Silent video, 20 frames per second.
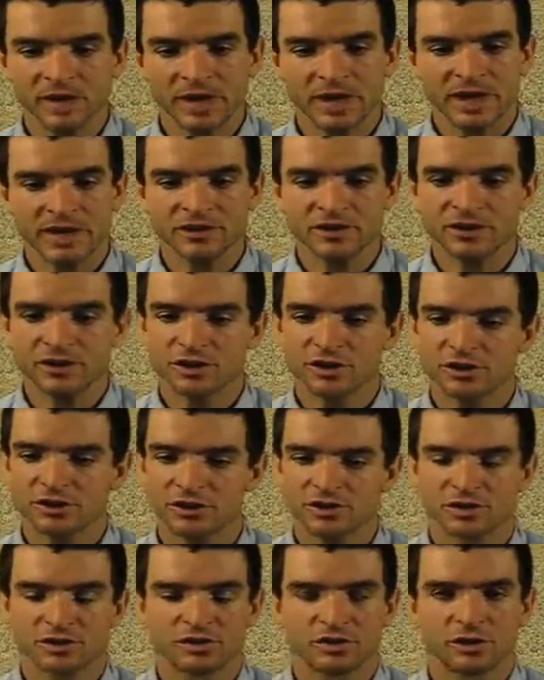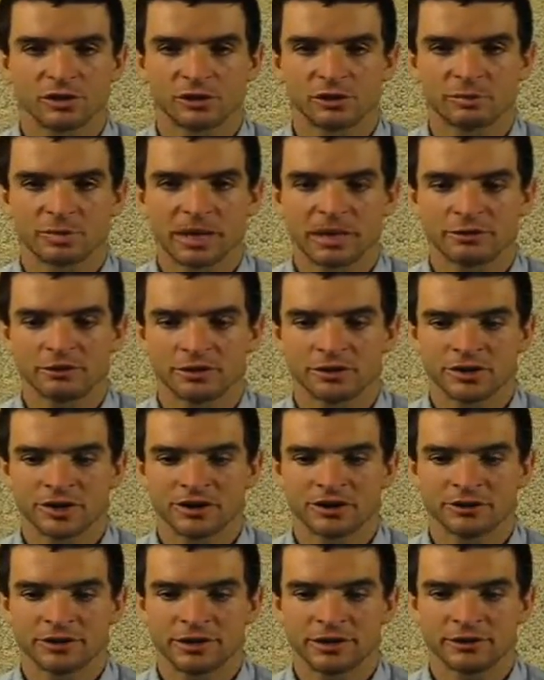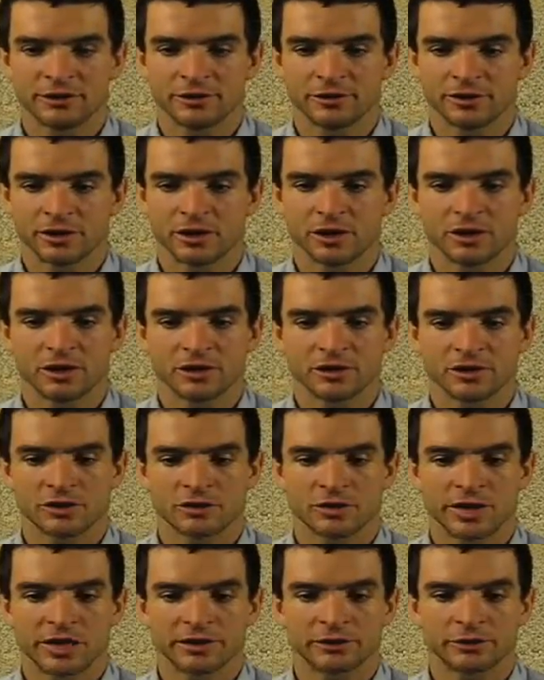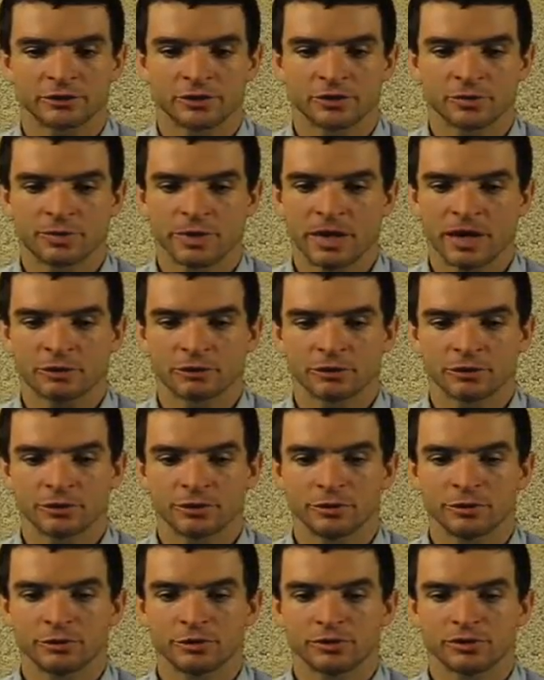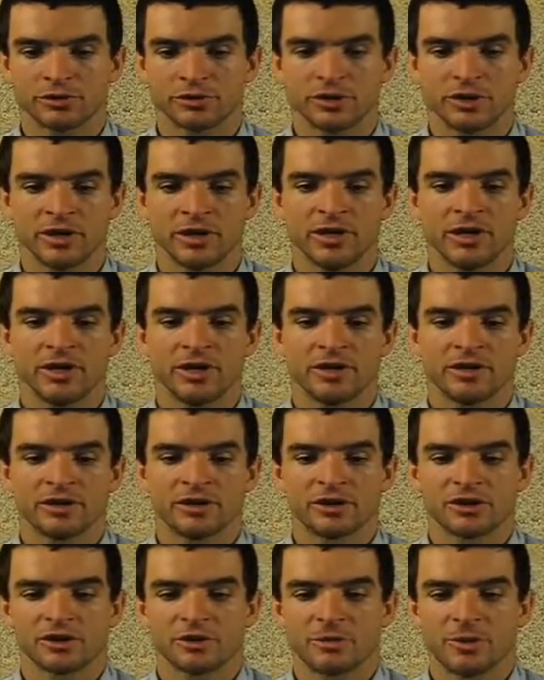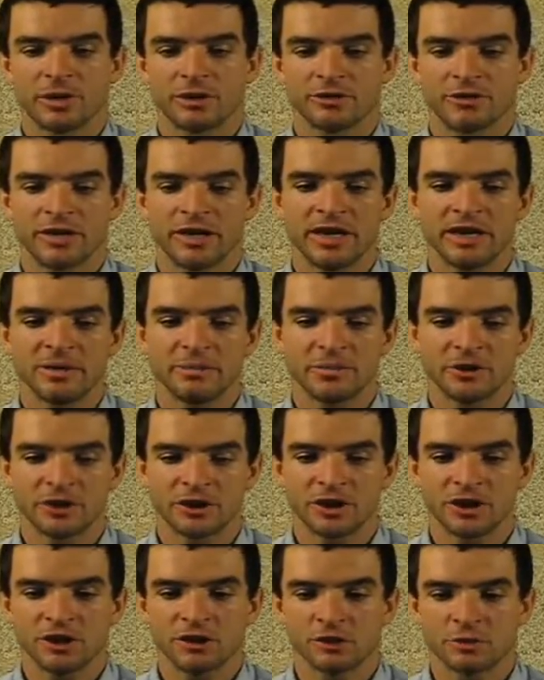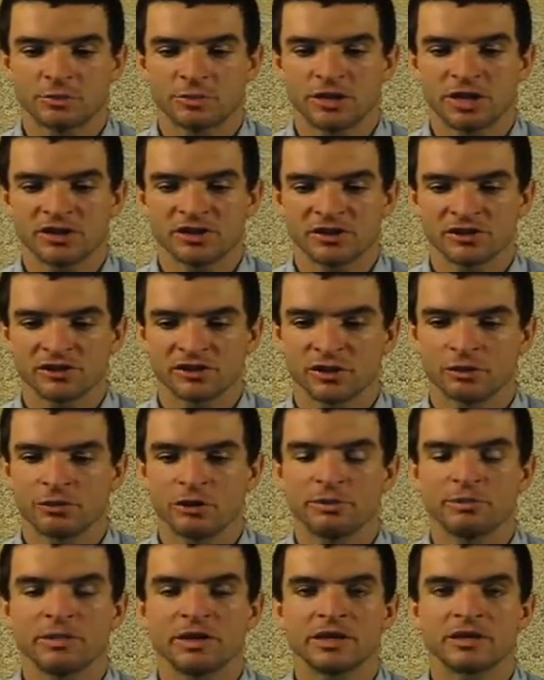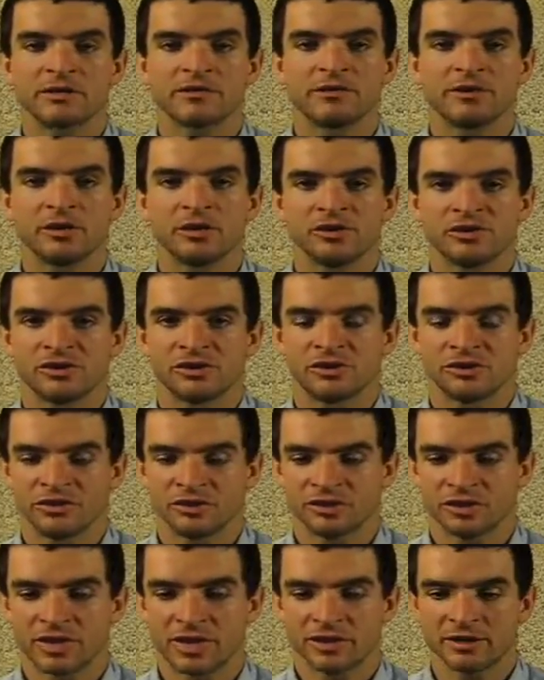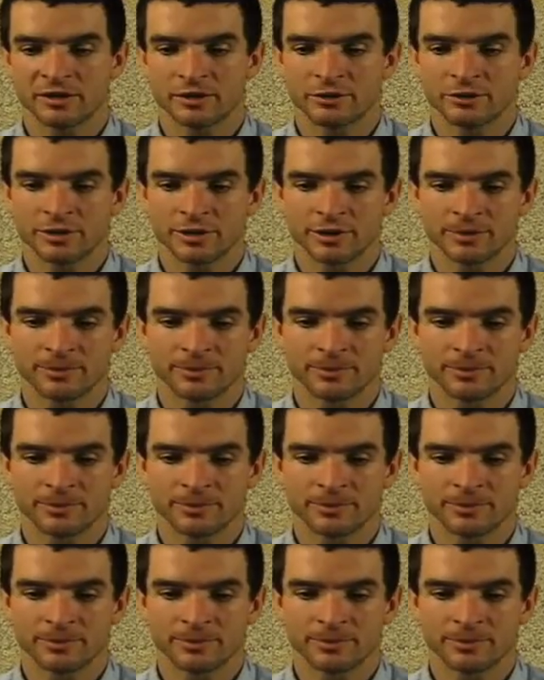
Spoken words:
Engines, solar power generators, cars, tractors, power tools, just about any machine or process equipment falls into this category.